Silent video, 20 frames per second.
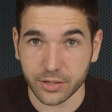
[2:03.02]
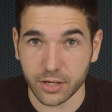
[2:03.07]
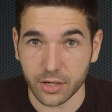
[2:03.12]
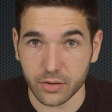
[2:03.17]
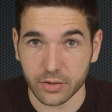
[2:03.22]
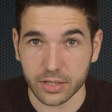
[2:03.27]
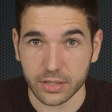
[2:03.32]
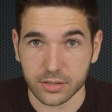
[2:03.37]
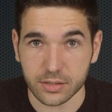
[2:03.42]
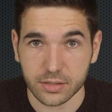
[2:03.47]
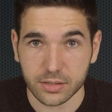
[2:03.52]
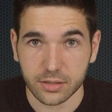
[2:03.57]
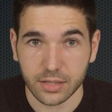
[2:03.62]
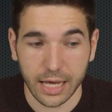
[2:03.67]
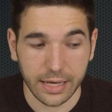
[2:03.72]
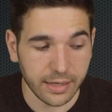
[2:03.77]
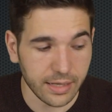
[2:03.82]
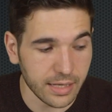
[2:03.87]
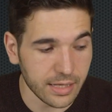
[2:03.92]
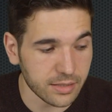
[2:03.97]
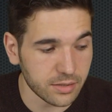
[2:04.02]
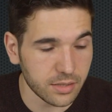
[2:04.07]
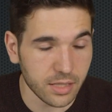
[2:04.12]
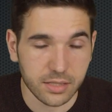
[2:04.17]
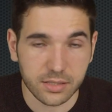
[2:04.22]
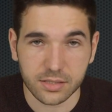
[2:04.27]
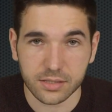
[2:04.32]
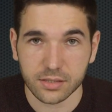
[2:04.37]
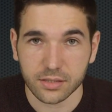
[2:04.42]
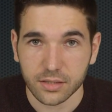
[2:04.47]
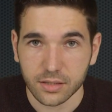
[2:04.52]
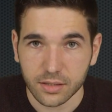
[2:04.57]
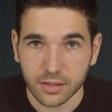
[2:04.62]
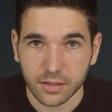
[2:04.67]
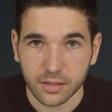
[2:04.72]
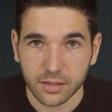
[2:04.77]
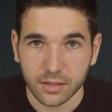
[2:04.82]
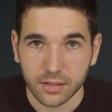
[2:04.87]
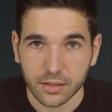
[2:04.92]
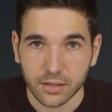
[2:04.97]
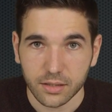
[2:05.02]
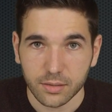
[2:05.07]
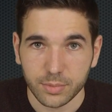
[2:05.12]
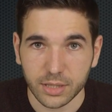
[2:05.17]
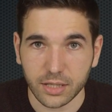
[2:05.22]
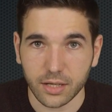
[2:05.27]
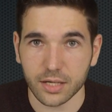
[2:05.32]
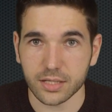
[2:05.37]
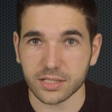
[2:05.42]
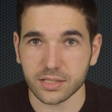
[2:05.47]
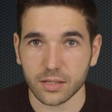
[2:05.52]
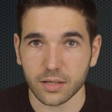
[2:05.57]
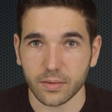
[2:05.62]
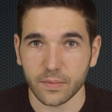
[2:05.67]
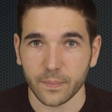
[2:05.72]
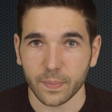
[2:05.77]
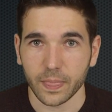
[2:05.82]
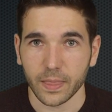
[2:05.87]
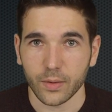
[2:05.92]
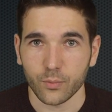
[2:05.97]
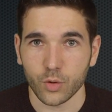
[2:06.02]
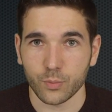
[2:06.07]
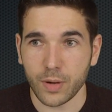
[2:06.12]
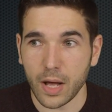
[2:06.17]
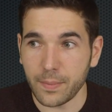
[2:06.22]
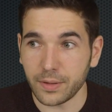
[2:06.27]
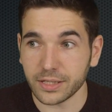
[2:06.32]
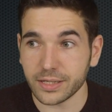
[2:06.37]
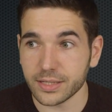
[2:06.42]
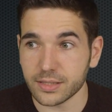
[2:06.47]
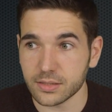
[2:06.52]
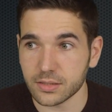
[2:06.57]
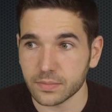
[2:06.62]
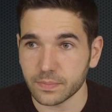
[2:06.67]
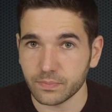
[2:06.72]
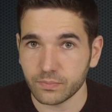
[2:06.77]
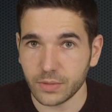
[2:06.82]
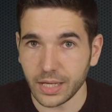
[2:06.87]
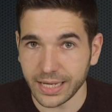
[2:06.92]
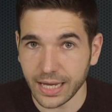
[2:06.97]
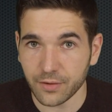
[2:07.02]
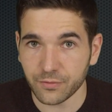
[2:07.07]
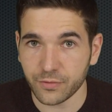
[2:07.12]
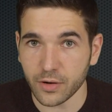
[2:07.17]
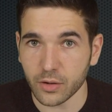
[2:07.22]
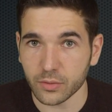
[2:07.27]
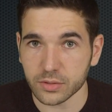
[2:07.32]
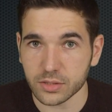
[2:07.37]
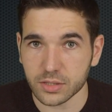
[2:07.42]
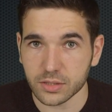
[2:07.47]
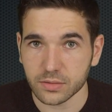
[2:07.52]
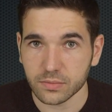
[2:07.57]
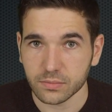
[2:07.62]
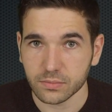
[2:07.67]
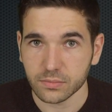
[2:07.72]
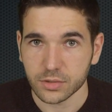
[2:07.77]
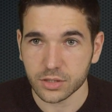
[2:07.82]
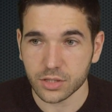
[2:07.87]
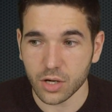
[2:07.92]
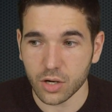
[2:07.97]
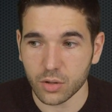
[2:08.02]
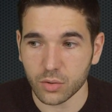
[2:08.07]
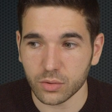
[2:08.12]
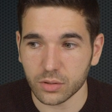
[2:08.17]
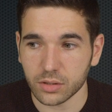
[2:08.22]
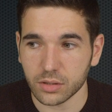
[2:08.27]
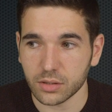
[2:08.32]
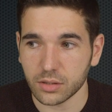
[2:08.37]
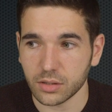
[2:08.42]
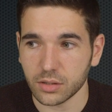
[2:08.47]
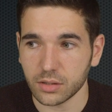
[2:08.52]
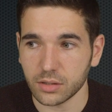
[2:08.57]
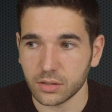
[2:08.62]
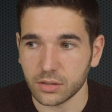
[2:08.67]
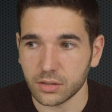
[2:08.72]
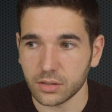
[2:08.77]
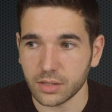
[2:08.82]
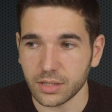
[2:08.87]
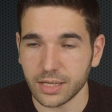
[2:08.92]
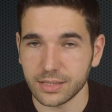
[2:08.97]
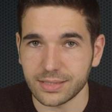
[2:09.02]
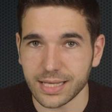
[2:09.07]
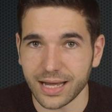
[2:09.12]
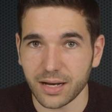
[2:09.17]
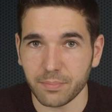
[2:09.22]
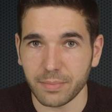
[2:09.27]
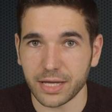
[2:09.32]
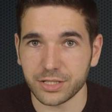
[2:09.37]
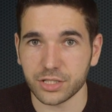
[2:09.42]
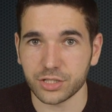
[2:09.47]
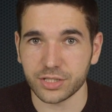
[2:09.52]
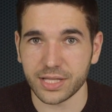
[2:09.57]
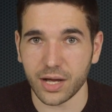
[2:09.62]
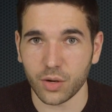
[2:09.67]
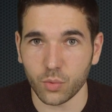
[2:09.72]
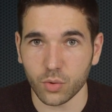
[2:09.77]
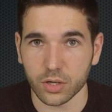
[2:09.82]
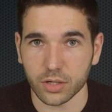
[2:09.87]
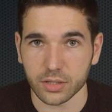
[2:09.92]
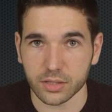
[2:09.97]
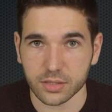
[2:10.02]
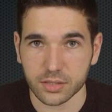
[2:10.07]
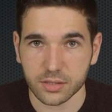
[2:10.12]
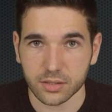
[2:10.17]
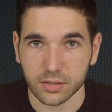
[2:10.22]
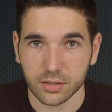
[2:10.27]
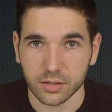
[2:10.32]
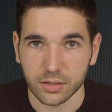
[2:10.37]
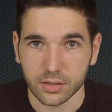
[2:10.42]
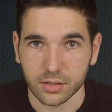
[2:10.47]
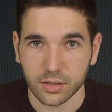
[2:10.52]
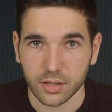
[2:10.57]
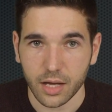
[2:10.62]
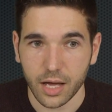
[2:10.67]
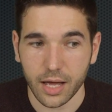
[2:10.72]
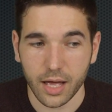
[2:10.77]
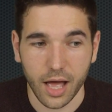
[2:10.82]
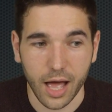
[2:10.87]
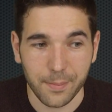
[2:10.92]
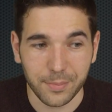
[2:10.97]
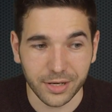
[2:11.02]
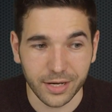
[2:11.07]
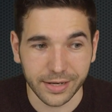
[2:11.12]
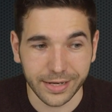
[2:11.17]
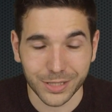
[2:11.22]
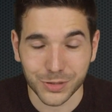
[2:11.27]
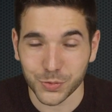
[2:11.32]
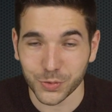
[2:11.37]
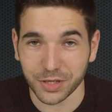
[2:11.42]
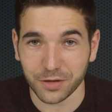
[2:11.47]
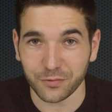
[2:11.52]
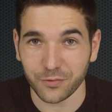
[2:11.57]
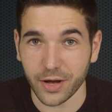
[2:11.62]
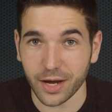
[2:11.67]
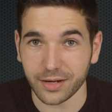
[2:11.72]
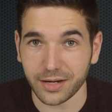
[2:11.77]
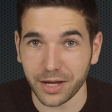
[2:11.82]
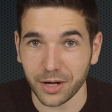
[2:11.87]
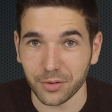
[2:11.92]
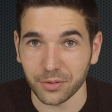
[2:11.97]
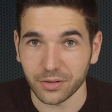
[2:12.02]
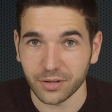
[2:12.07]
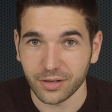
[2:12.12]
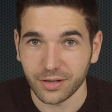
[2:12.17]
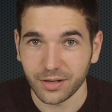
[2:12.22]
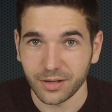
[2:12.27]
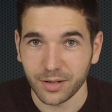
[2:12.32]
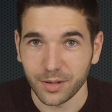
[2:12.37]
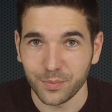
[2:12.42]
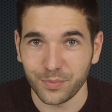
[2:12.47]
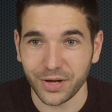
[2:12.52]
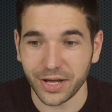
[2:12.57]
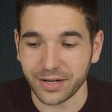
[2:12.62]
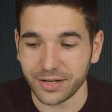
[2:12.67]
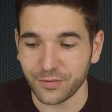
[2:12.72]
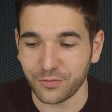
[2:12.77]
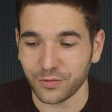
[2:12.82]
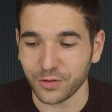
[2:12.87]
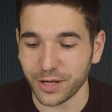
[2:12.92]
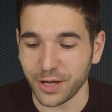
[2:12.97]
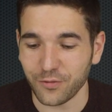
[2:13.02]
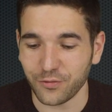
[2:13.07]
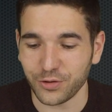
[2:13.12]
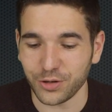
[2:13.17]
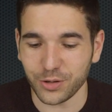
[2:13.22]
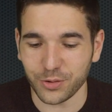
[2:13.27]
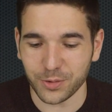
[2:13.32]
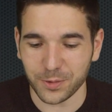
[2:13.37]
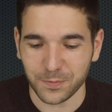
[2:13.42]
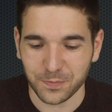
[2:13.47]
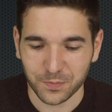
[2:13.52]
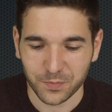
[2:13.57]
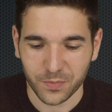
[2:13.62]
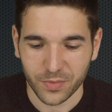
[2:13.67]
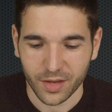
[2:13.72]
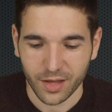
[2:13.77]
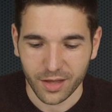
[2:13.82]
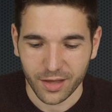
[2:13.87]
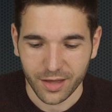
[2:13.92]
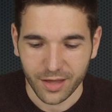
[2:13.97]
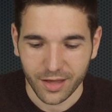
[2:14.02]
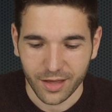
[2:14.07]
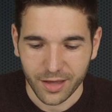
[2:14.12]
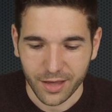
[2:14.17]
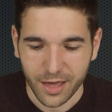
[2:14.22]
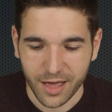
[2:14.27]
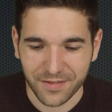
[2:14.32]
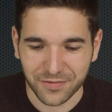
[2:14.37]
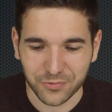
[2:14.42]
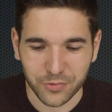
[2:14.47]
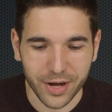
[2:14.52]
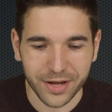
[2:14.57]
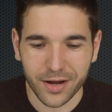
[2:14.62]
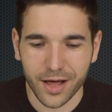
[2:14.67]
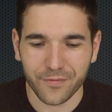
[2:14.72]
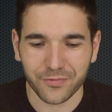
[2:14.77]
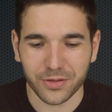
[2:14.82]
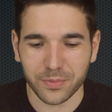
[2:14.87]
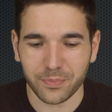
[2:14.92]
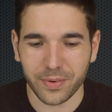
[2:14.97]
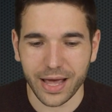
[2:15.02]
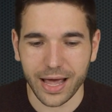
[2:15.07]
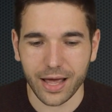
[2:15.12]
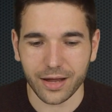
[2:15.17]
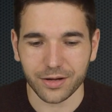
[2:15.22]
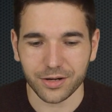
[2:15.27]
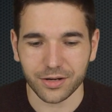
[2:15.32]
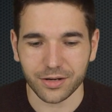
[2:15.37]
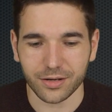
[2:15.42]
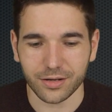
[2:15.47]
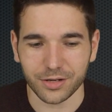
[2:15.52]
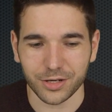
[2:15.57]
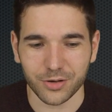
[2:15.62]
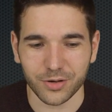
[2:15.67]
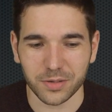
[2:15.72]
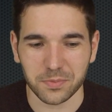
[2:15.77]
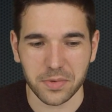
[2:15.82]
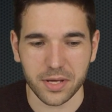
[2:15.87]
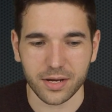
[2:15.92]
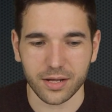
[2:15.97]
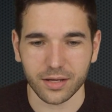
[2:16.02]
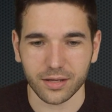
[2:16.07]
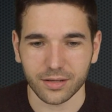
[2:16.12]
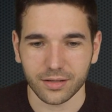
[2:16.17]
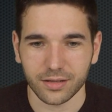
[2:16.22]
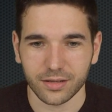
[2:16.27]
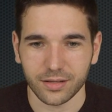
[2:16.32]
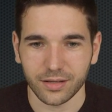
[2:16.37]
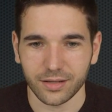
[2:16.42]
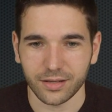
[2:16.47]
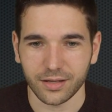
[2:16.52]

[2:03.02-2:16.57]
curious. Like, is this... Because Republicans, they get votes, so is that a message that works? I mean, I guess we're going to find out. But if right off the bat, you're admitting,